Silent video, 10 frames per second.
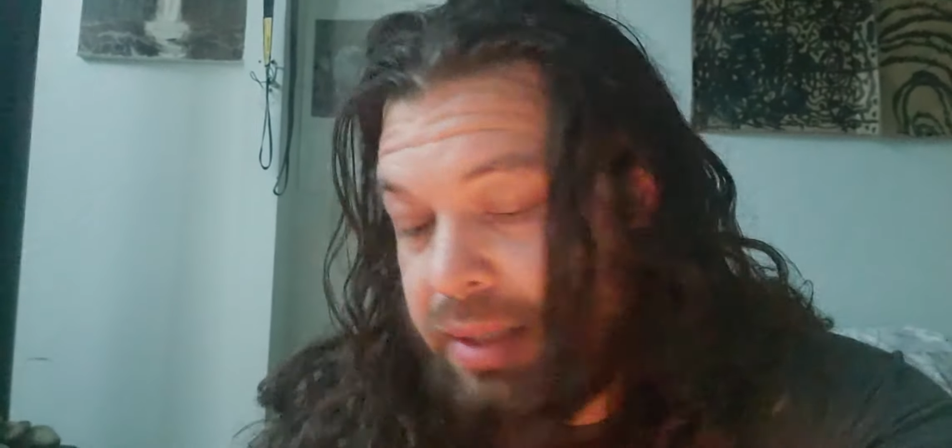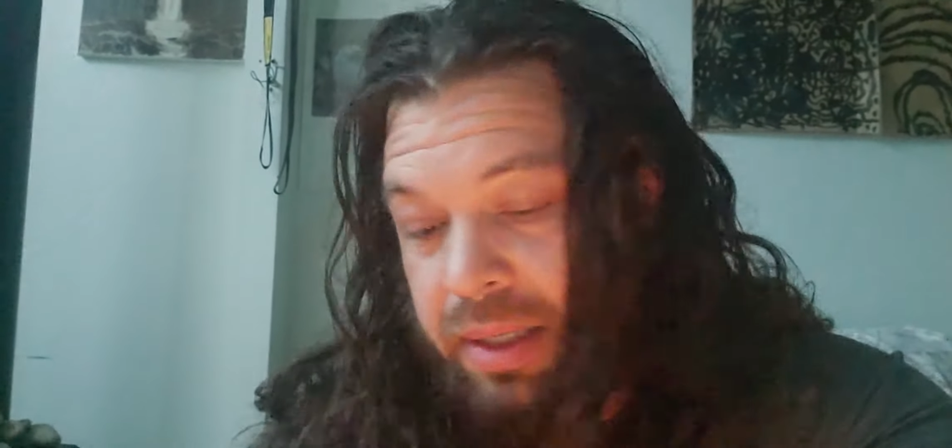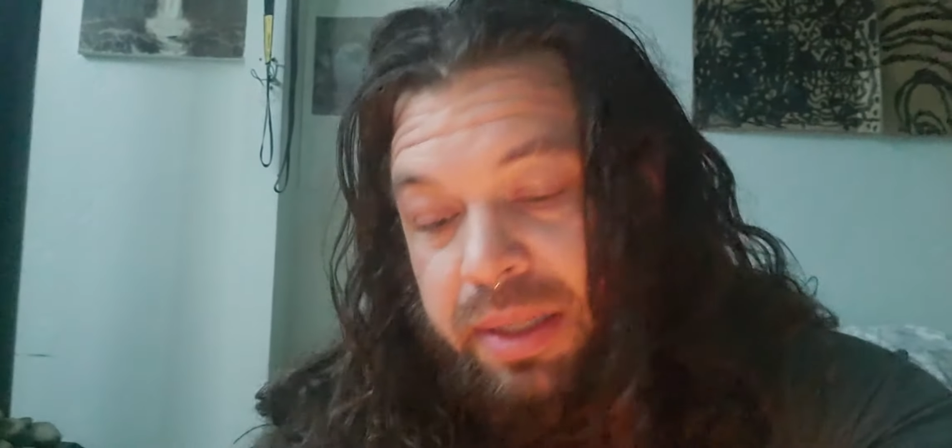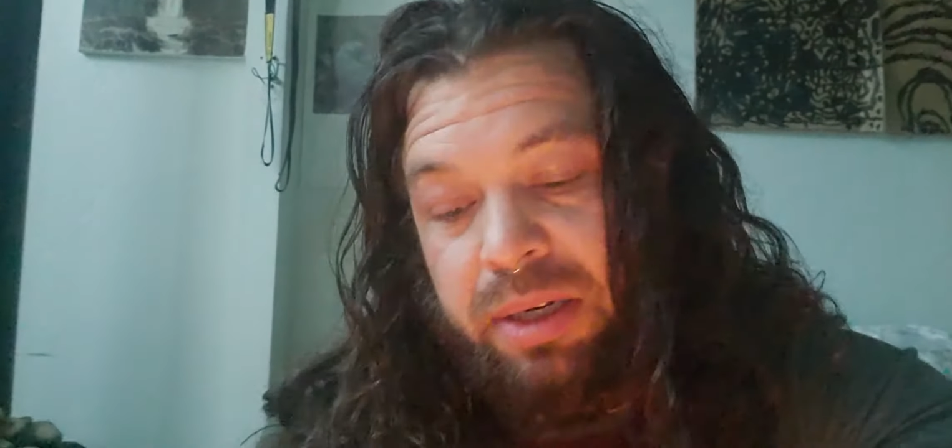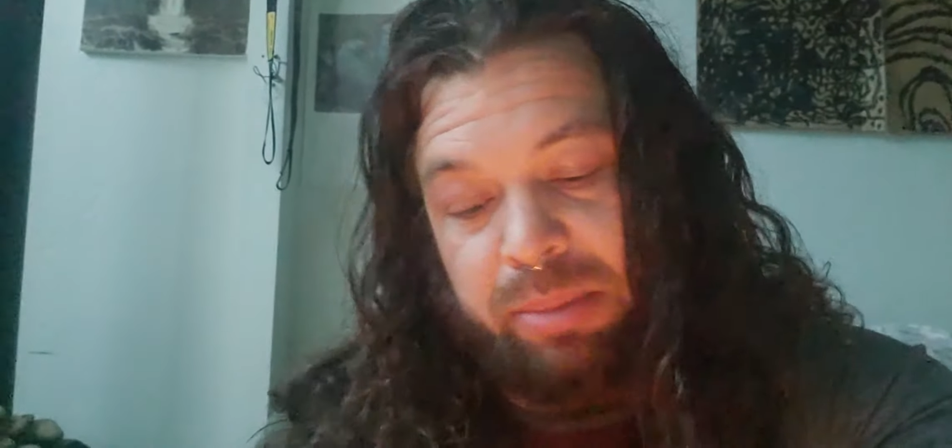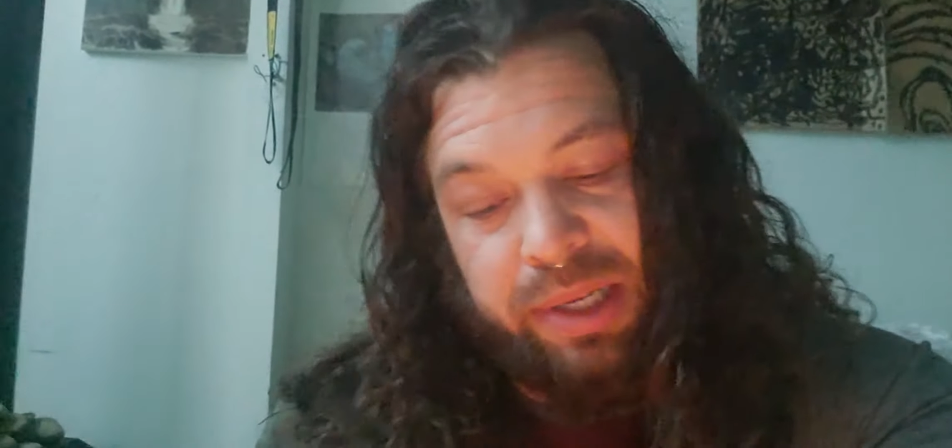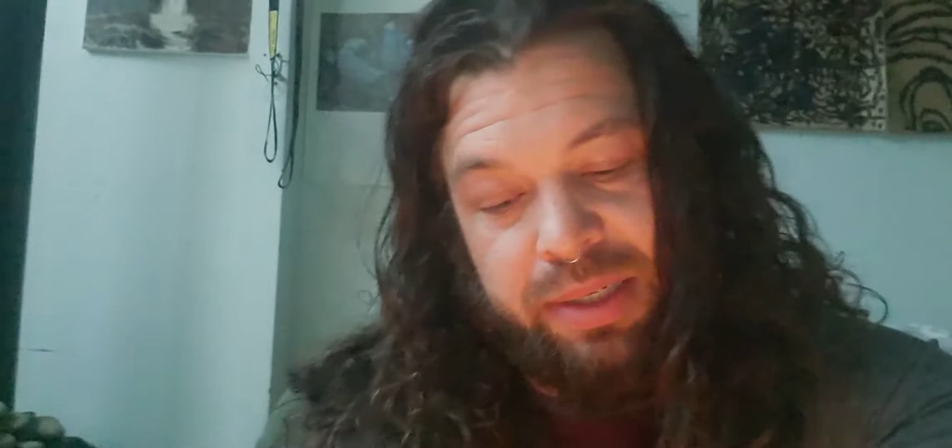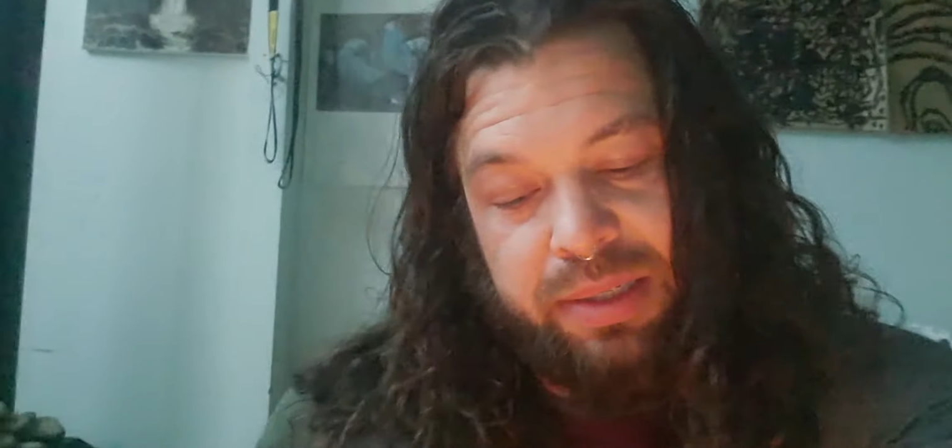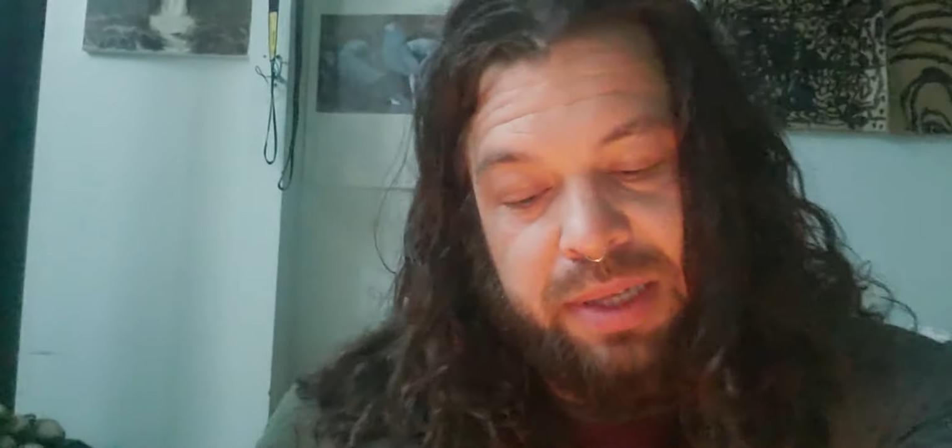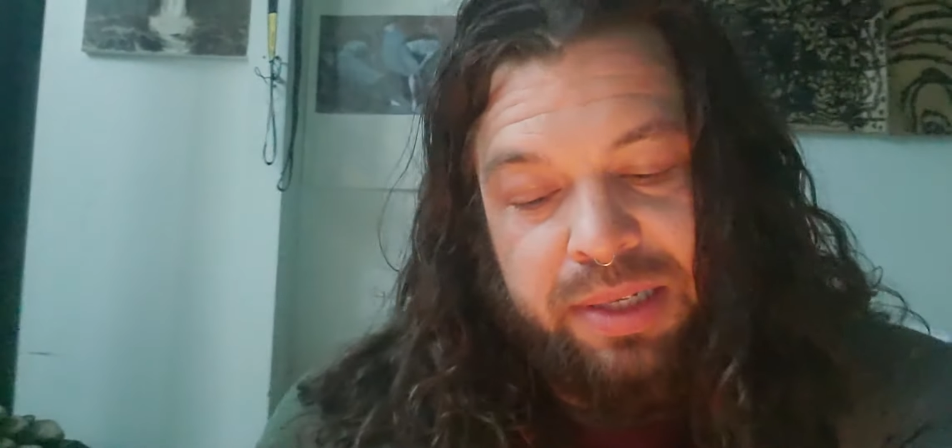a little
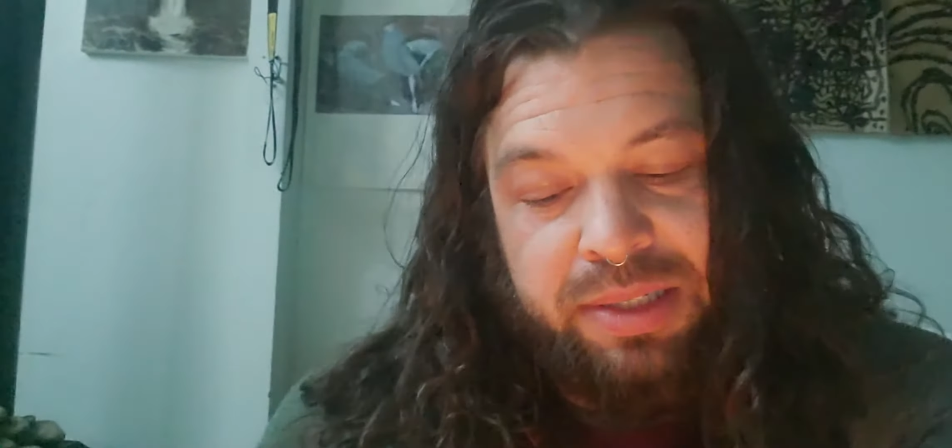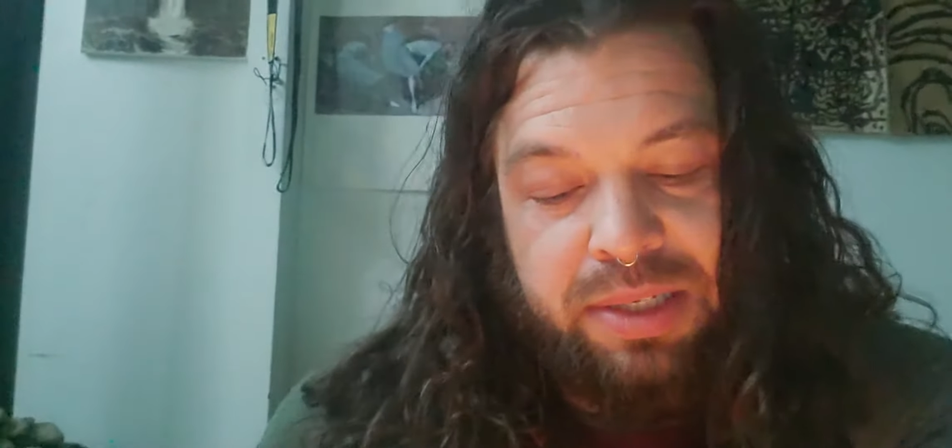bit. It's